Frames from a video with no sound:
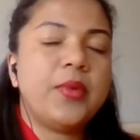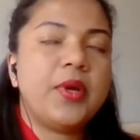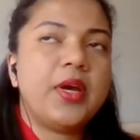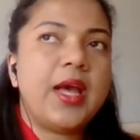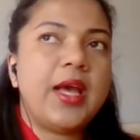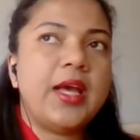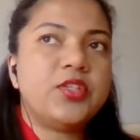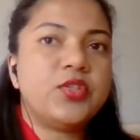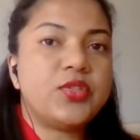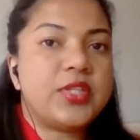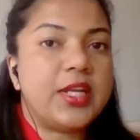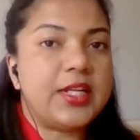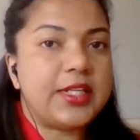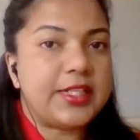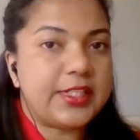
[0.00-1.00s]
as you
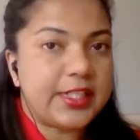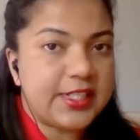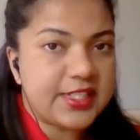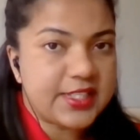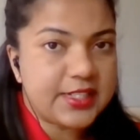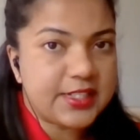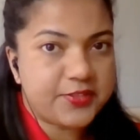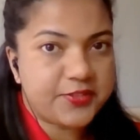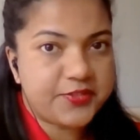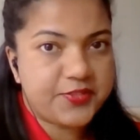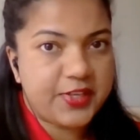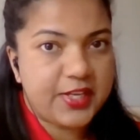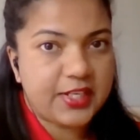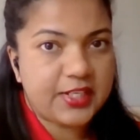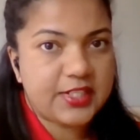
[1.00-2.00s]
said, it doesn't
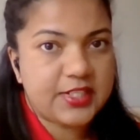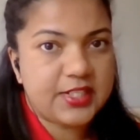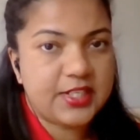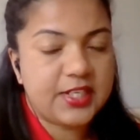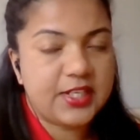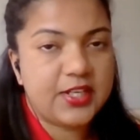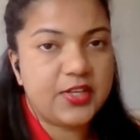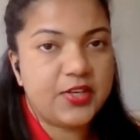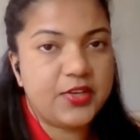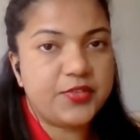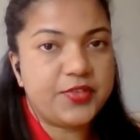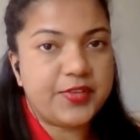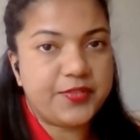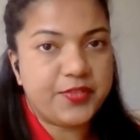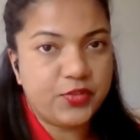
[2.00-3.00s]
affect
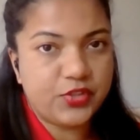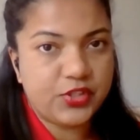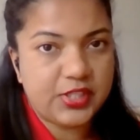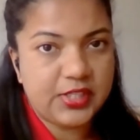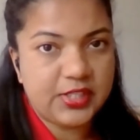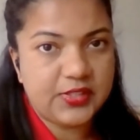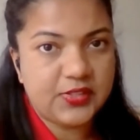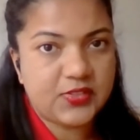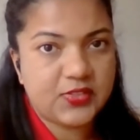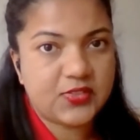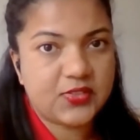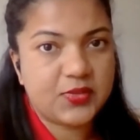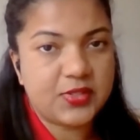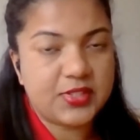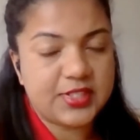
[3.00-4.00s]
refugees
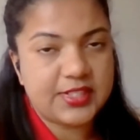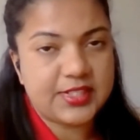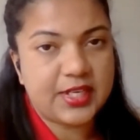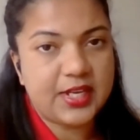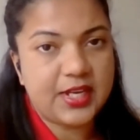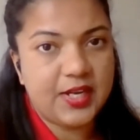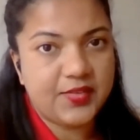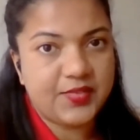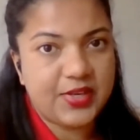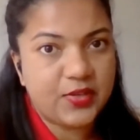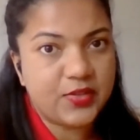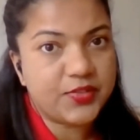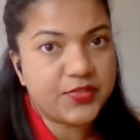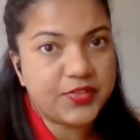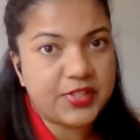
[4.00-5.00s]
because there's a carve
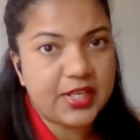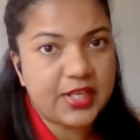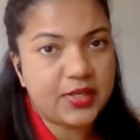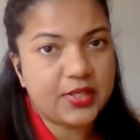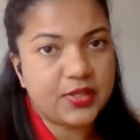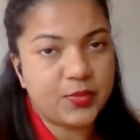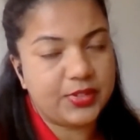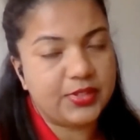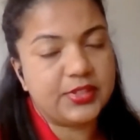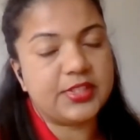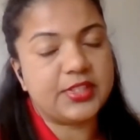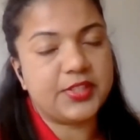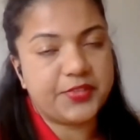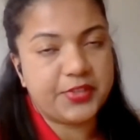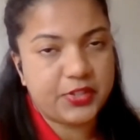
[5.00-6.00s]
out for that. Well, it
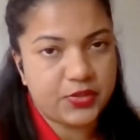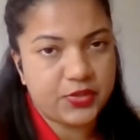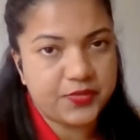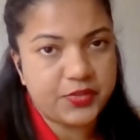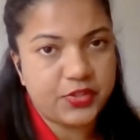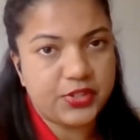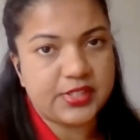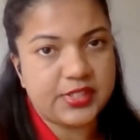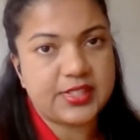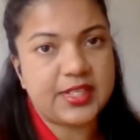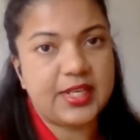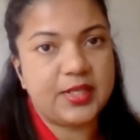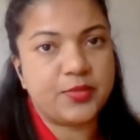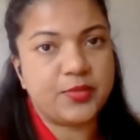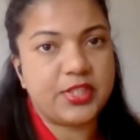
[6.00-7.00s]
doesn't affect refugees,
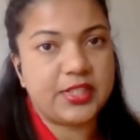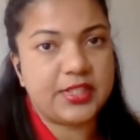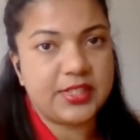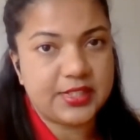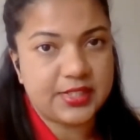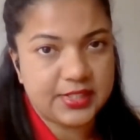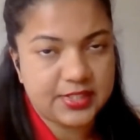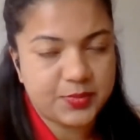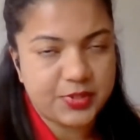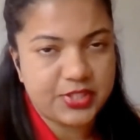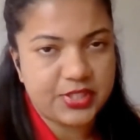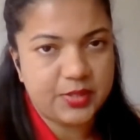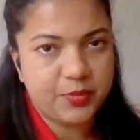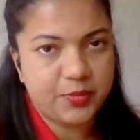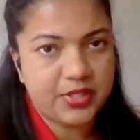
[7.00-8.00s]
asylum seekers, and
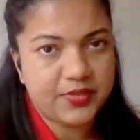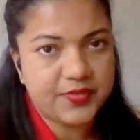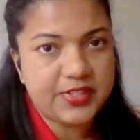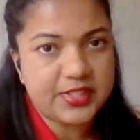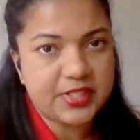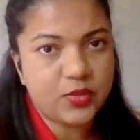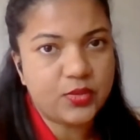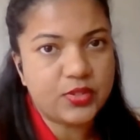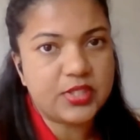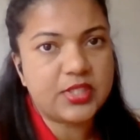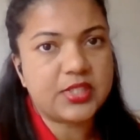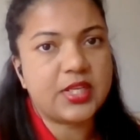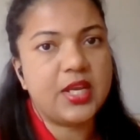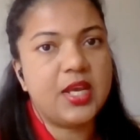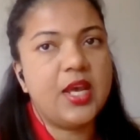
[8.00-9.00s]
special immigrant visa
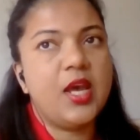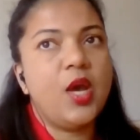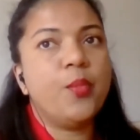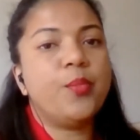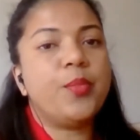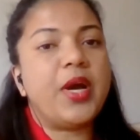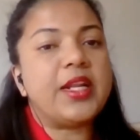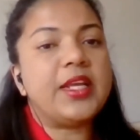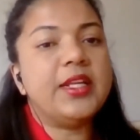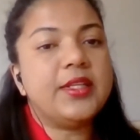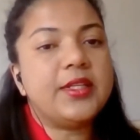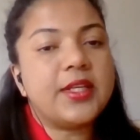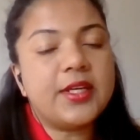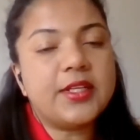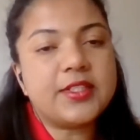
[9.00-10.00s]
holders, but it
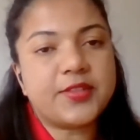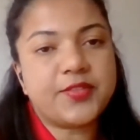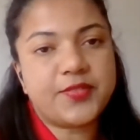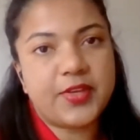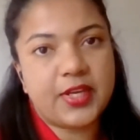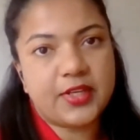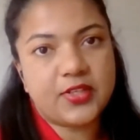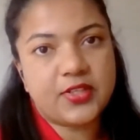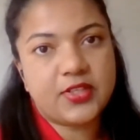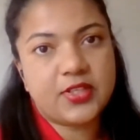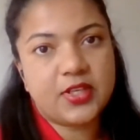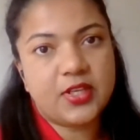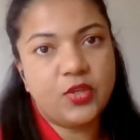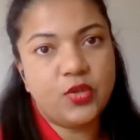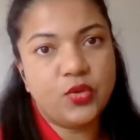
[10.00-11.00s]
does affect
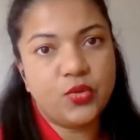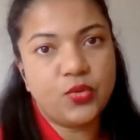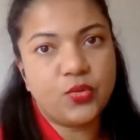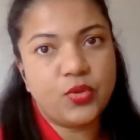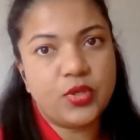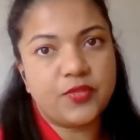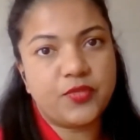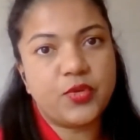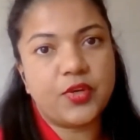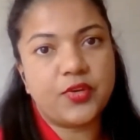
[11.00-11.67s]
you if you